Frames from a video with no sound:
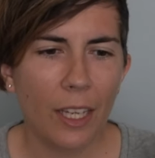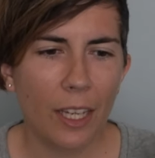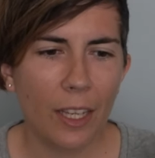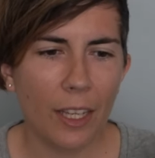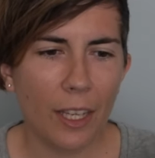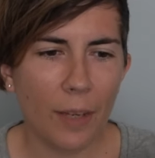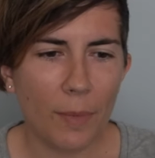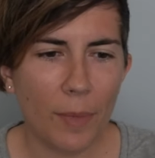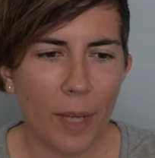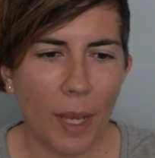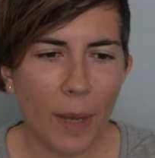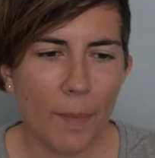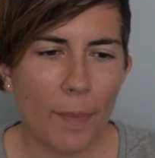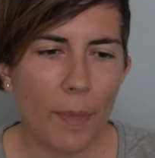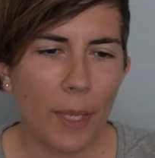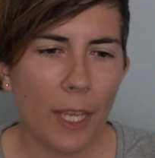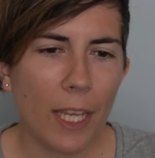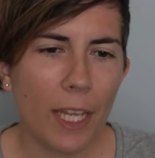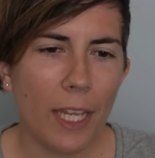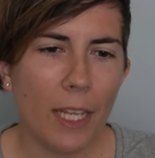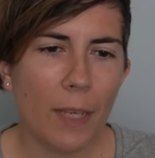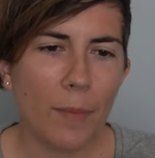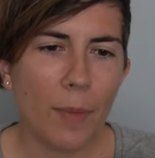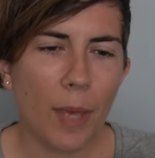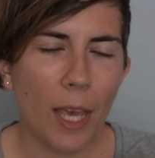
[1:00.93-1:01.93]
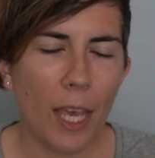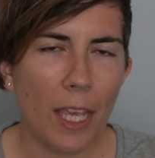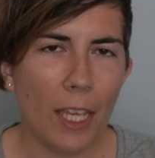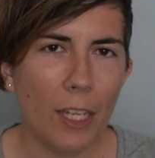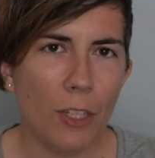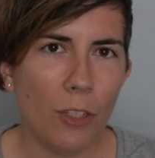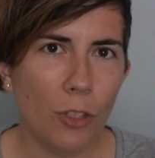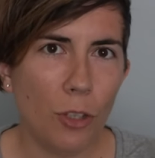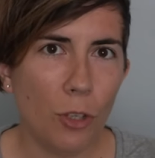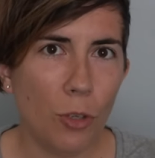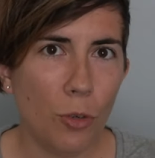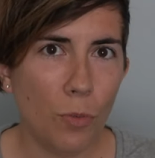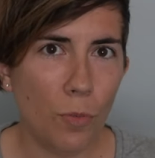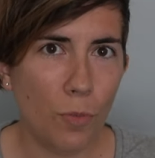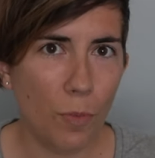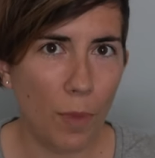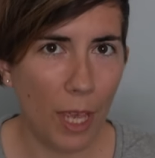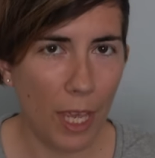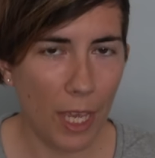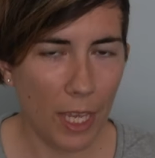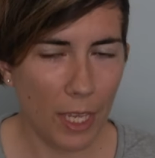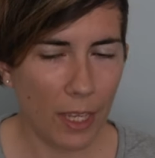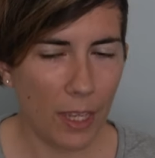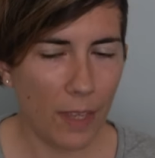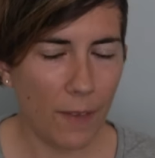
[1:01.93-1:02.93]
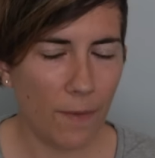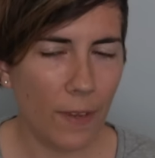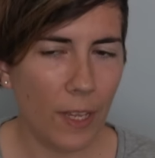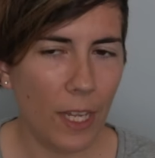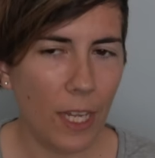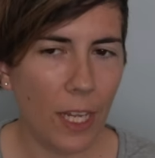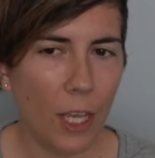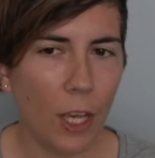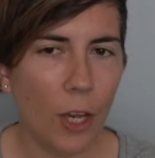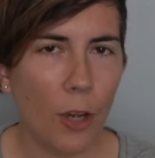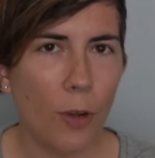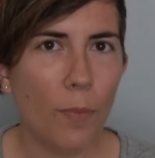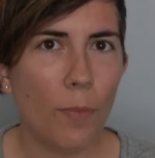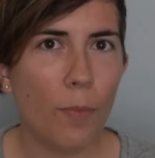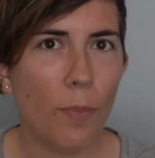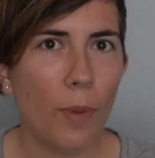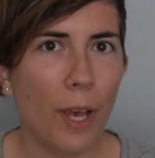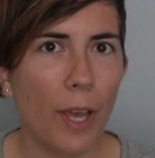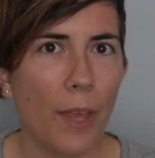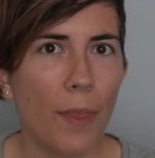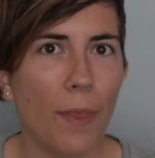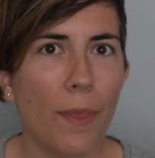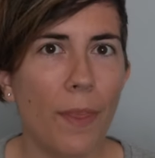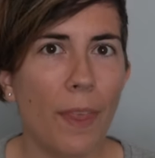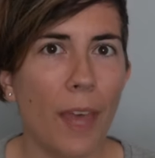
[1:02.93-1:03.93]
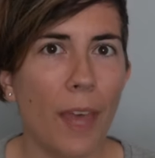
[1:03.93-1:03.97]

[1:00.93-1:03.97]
I'm not getting paid to make the video, but